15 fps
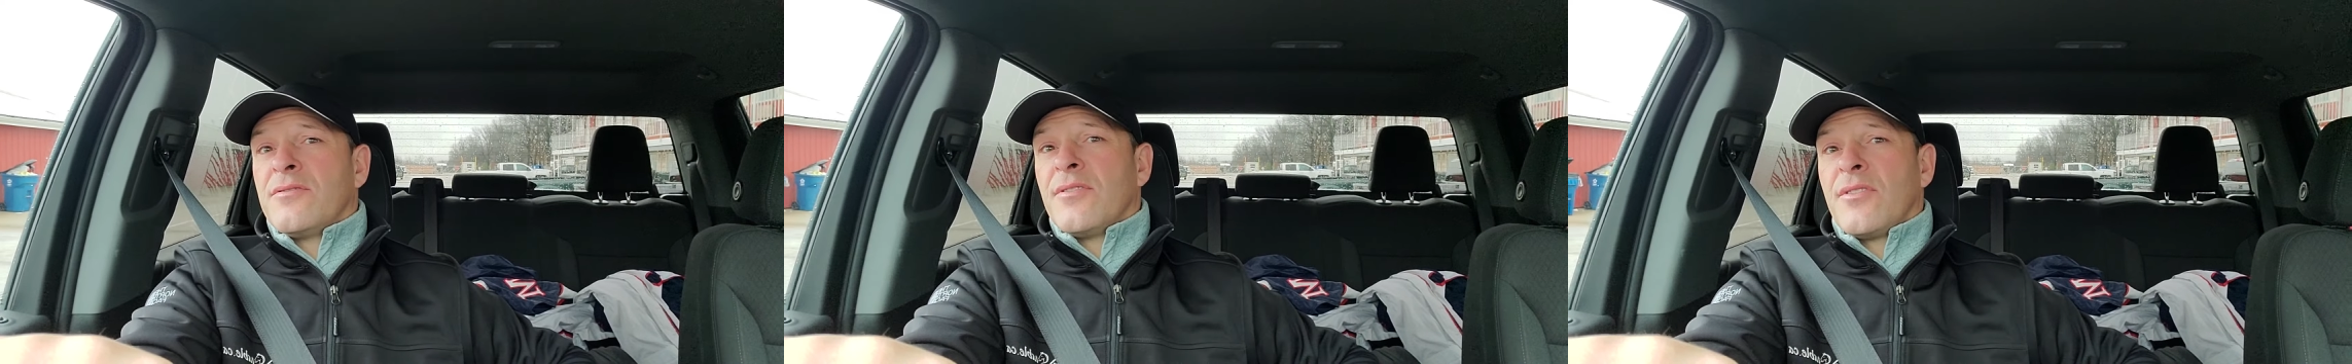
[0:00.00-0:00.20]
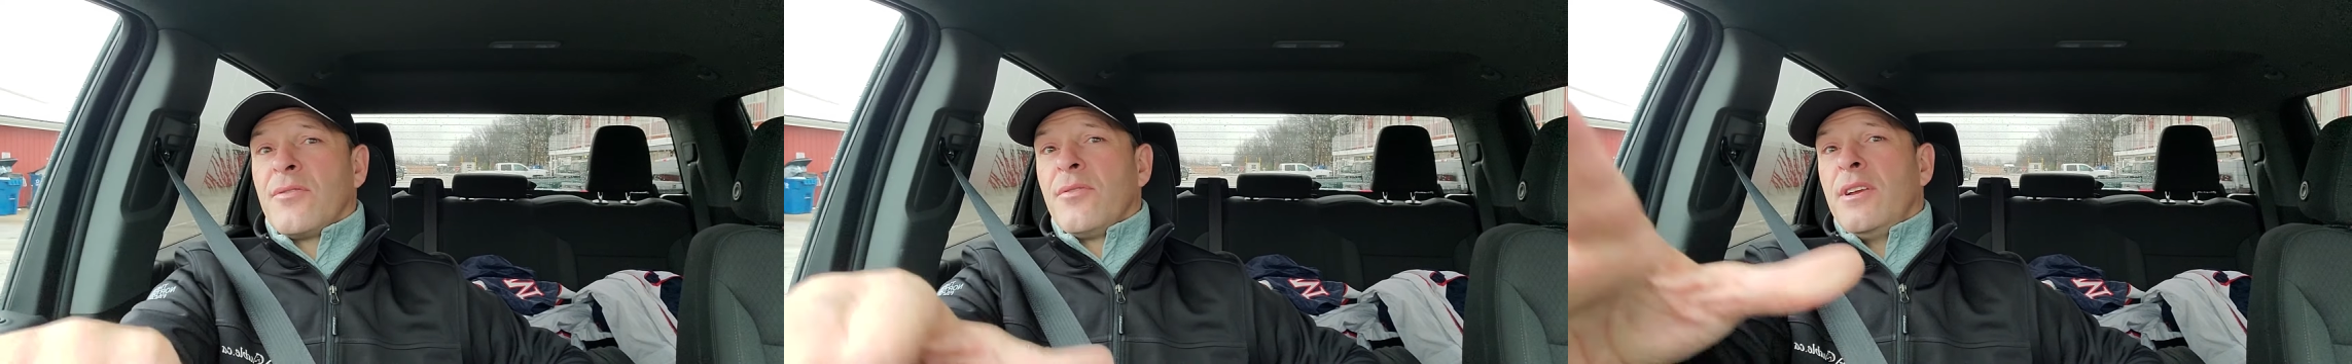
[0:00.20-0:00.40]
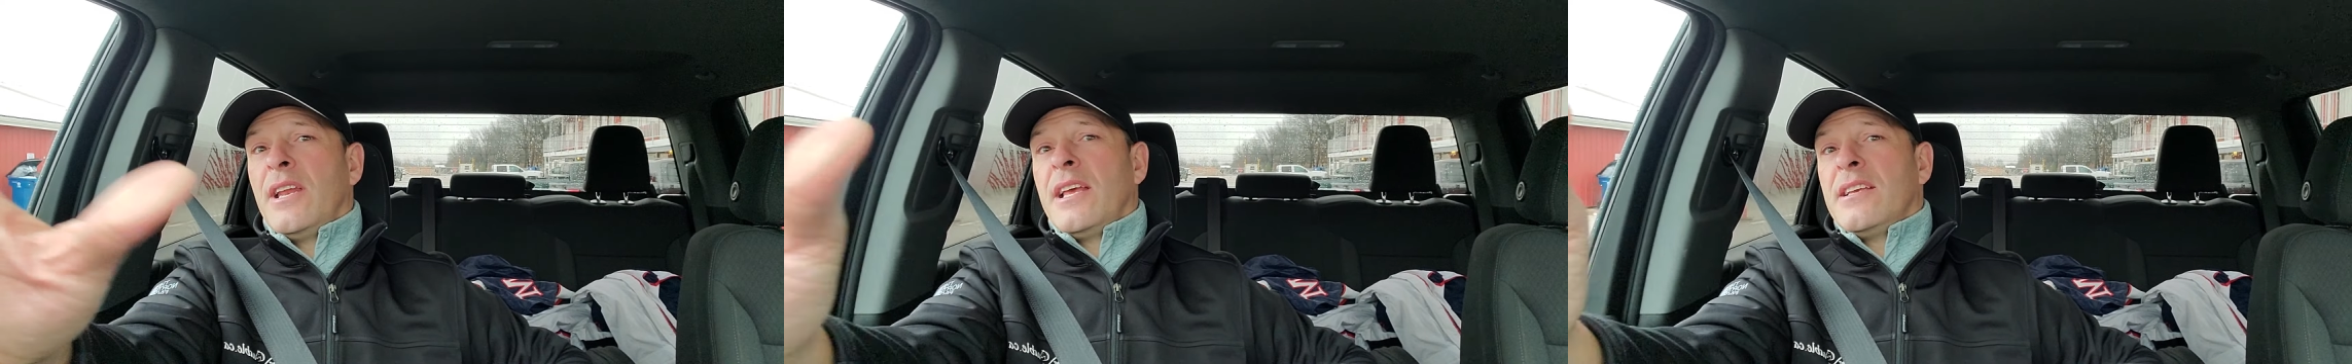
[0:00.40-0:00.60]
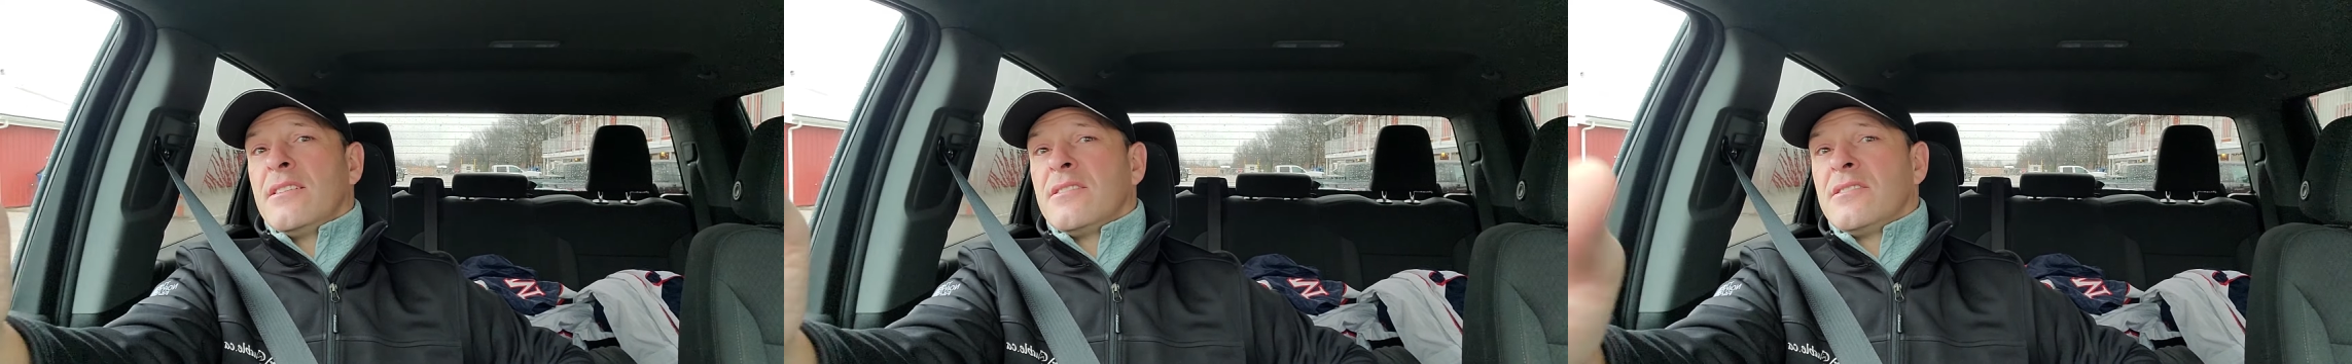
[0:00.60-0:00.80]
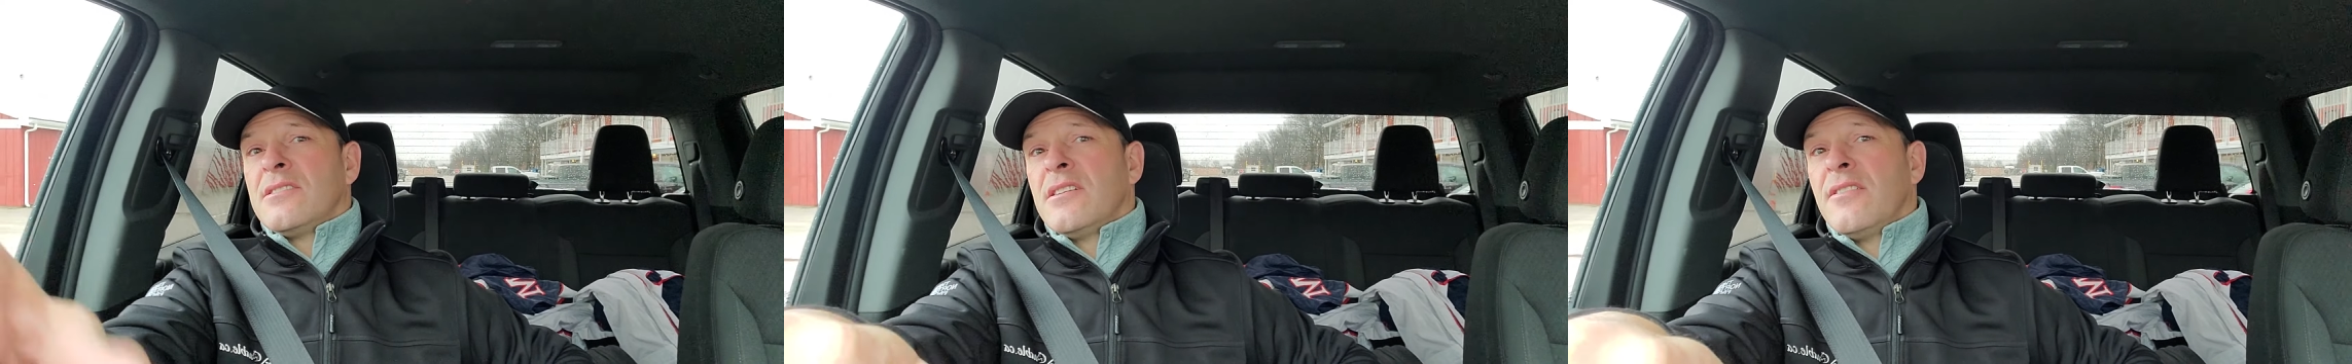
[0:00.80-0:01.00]
for three
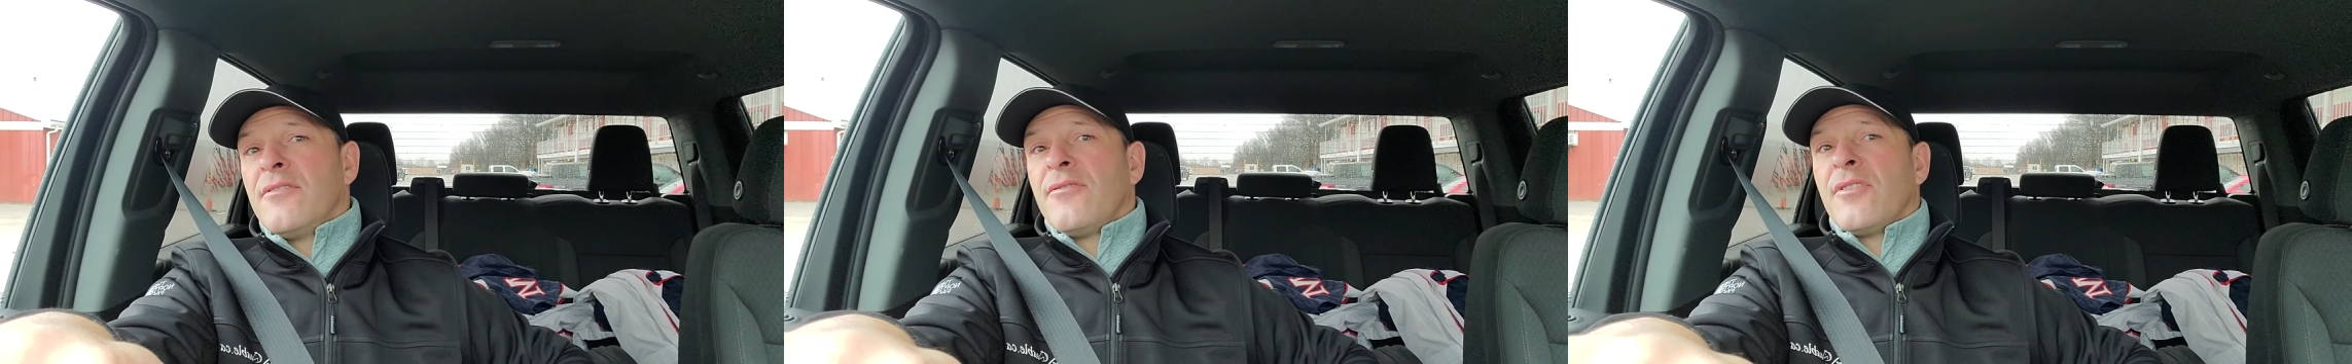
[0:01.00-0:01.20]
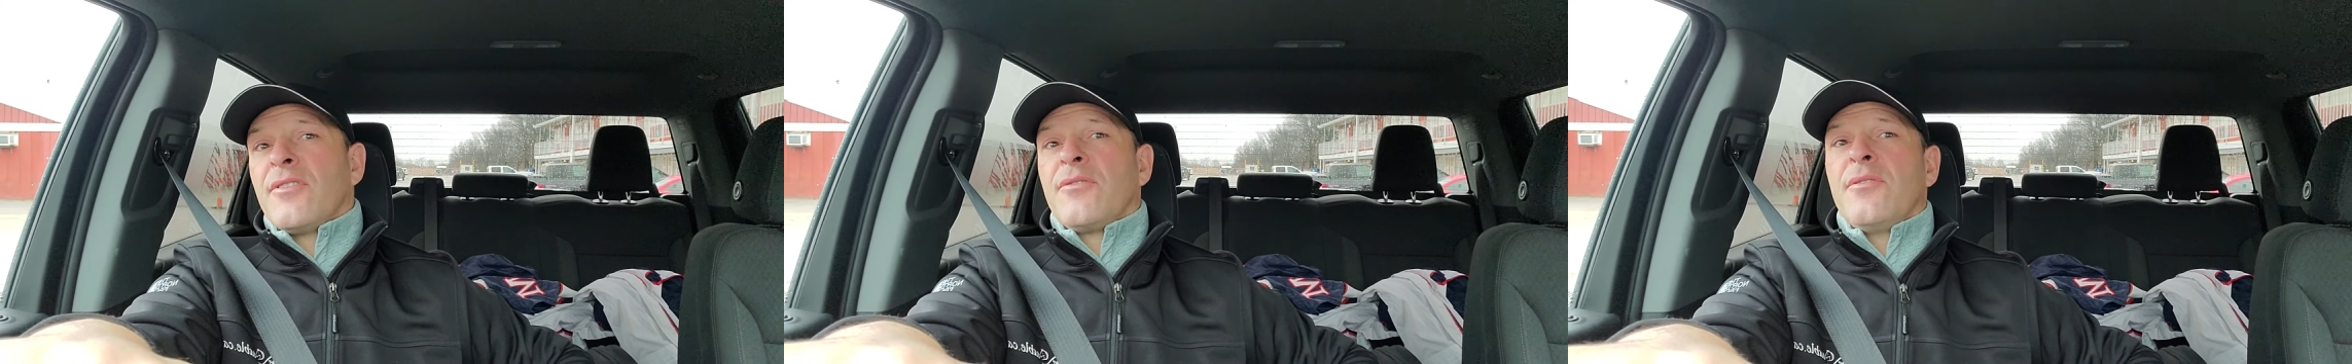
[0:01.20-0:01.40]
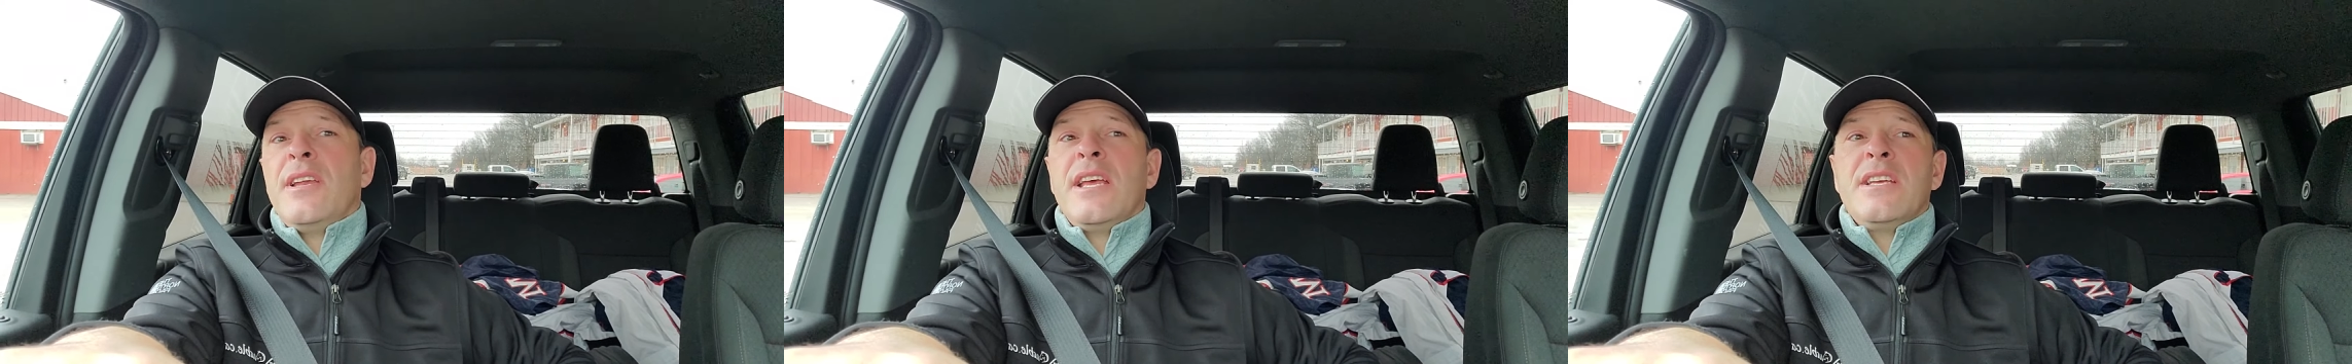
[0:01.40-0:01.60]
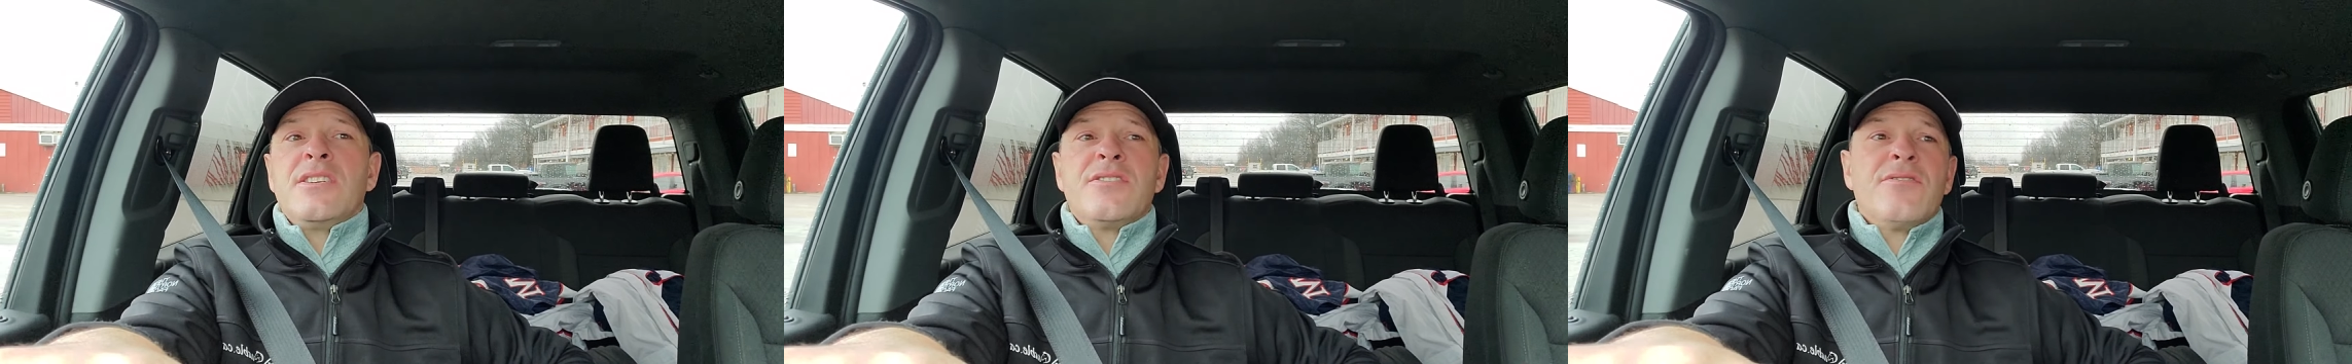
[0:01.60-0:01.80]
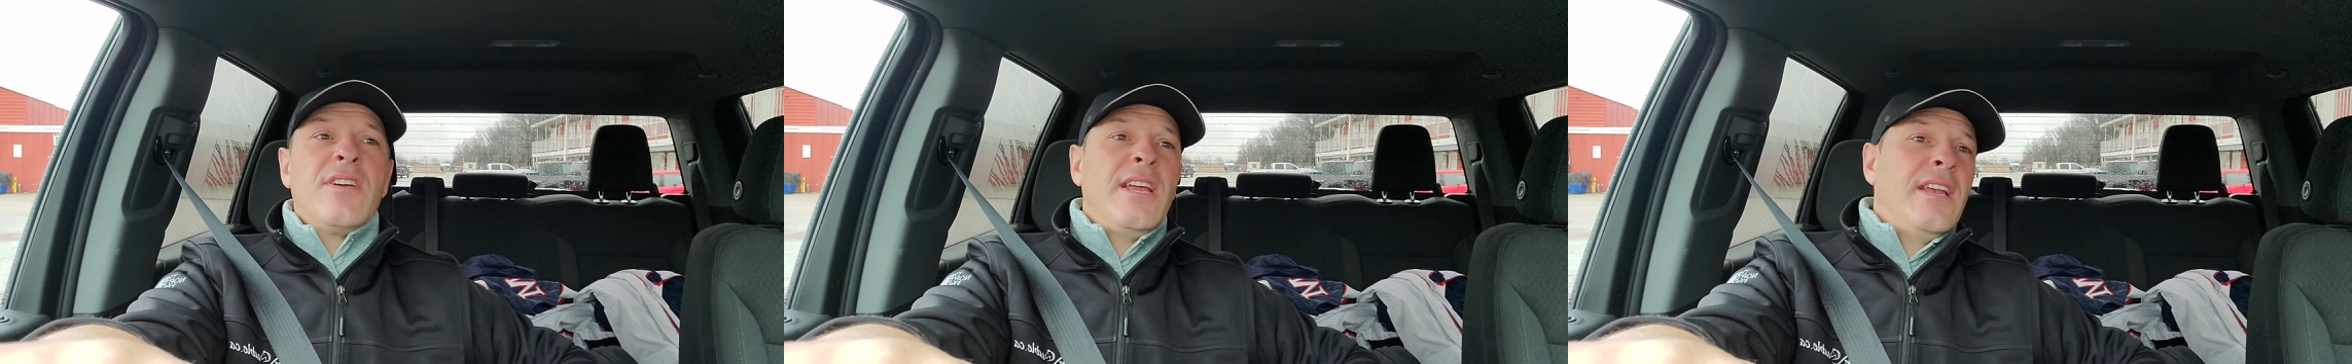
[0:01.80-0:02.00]
days for three days
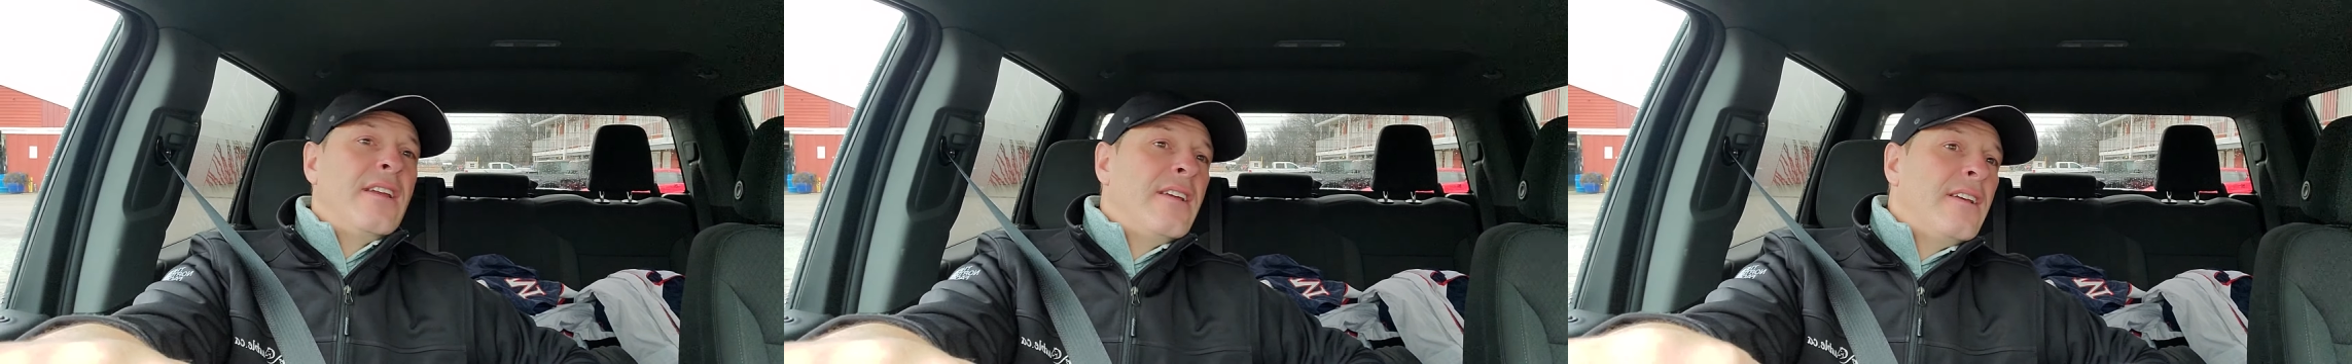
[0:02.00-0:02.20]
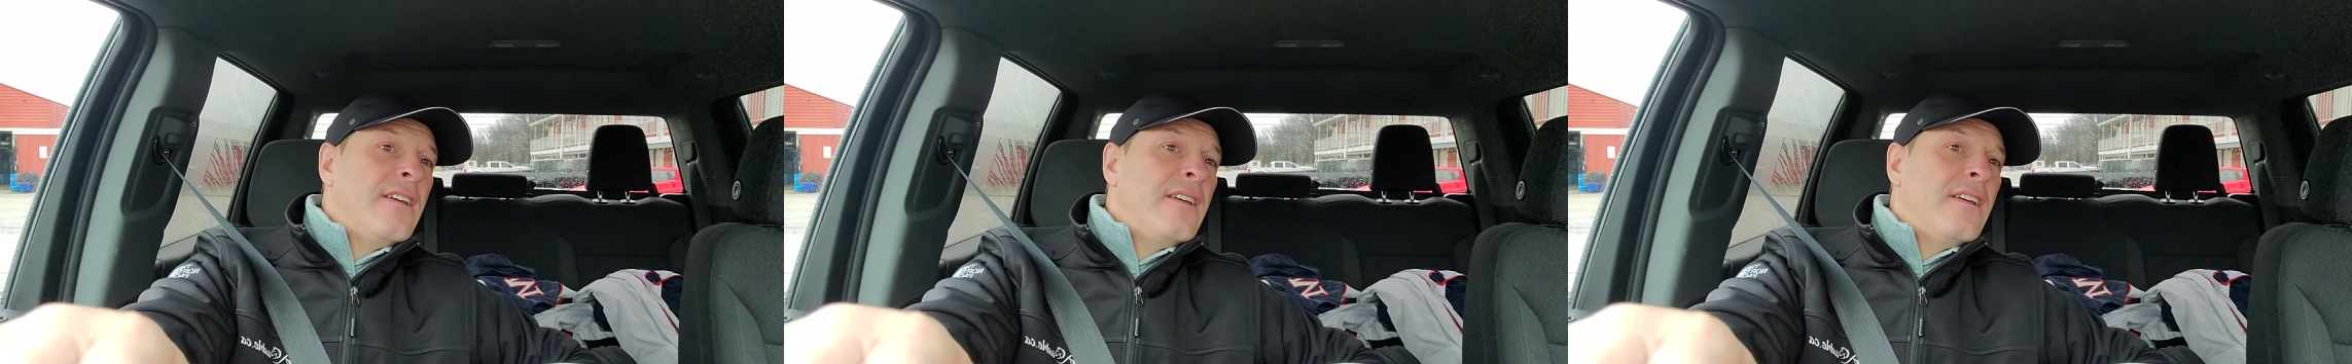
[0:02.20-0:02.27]
straight.